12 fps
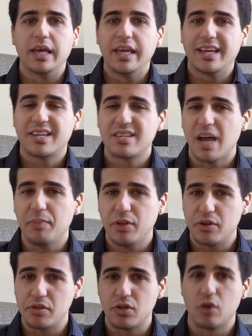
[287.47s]
accept
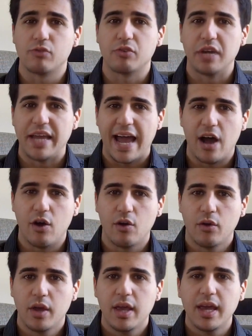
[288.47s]
that it's over now
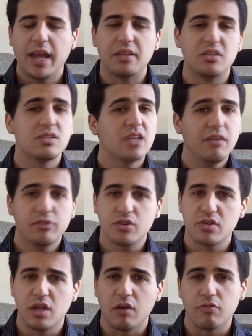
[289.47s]
and save
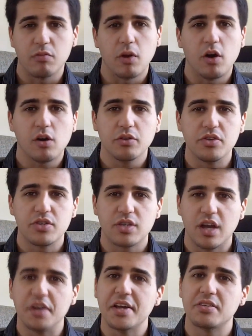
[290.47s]
yourself from all
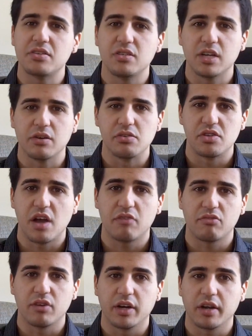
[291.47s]
this unnecessary
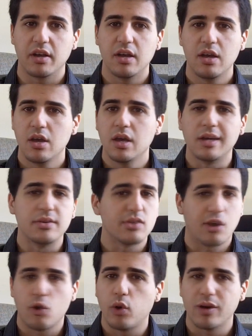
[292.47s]
suffering and
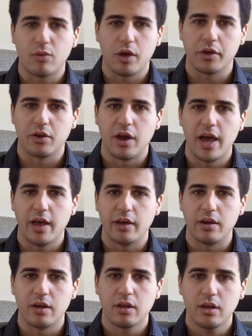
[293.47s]
just quit while you're ahead.